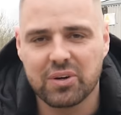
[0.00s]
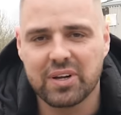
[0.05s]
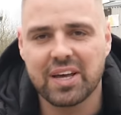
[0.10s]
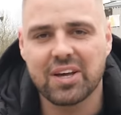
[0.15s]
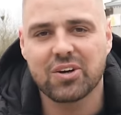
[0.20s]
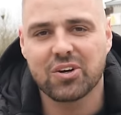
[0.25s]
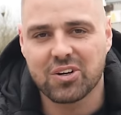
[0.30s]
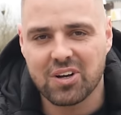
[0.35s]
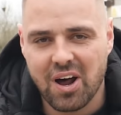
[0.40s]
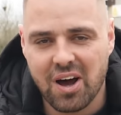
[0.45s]
on
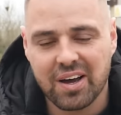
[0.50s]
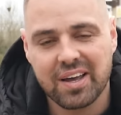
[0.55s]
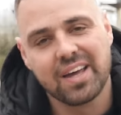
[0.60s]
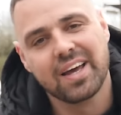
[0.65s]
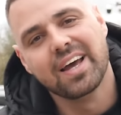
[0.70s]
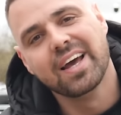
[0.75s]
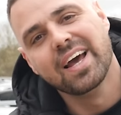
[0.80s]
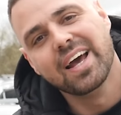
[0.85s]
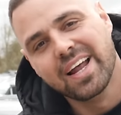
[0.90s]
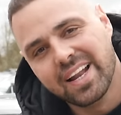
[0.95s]
it, good luck.
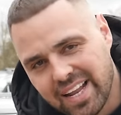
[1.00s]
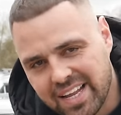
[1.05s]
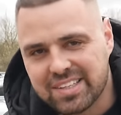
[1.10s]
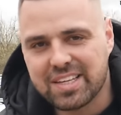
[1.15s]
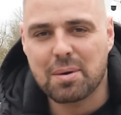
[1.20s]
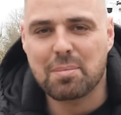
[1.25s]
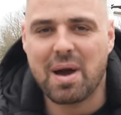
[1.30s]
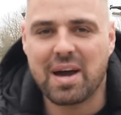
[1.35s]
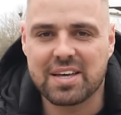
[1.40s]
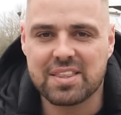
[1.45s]

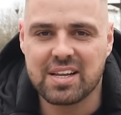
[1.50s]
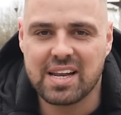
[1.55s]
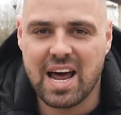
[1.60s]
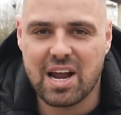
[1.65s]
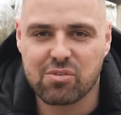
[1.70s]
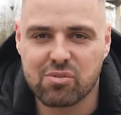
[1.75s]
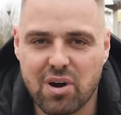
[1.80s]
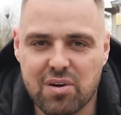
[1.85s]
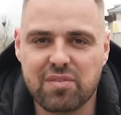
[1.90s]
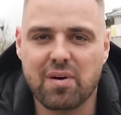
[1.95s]
Let's get back in the
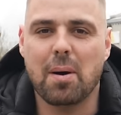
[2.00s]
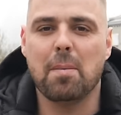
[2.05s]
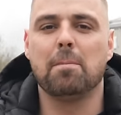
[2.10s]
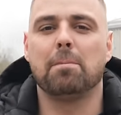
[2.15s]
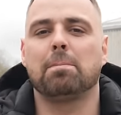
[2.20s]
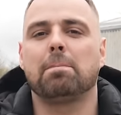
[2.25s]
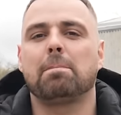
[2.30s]
Land Rover.